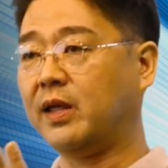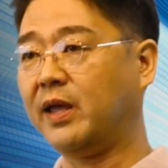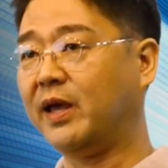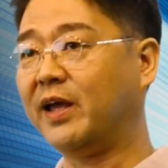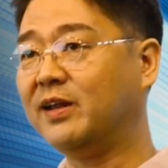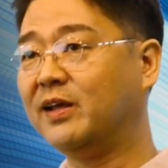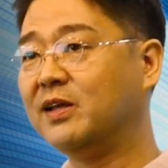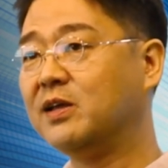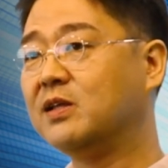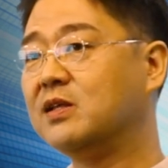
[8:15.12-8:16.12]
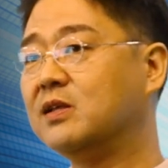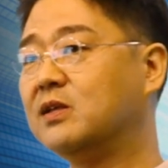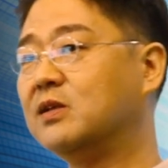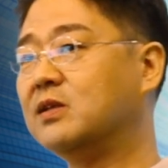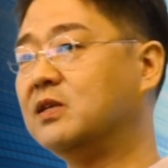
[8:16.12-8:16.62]
And
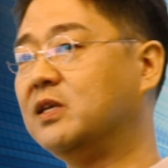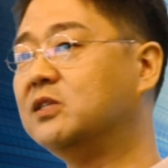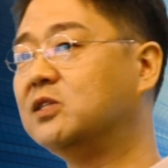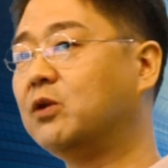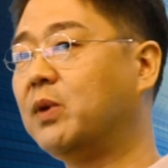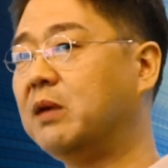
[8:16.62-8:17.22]
instead of